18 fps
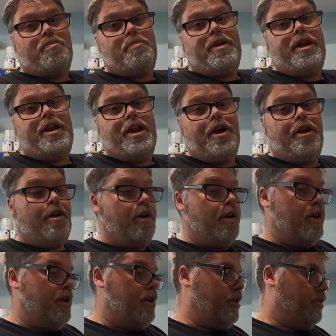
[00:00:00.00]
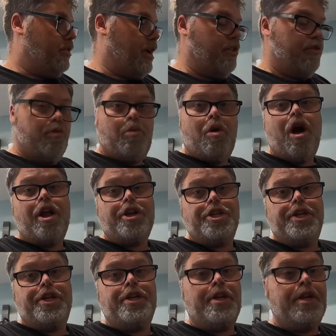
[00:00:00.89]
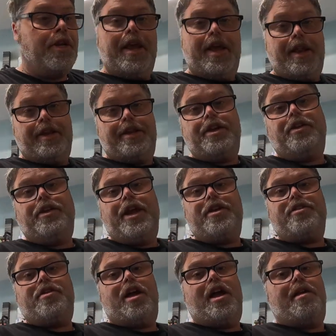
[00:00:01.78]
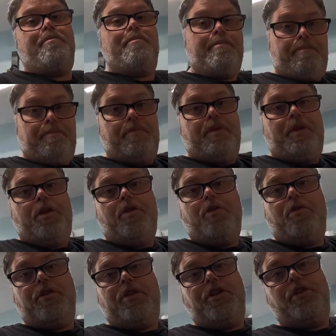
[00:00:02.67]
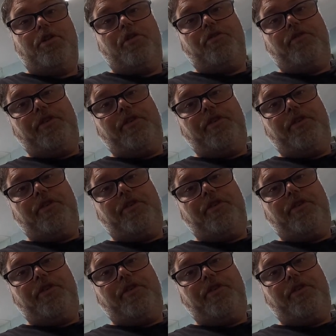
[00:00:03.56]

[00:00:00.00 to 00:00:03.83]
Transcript: for being here. Thanks for watching. And until next time. You know what to do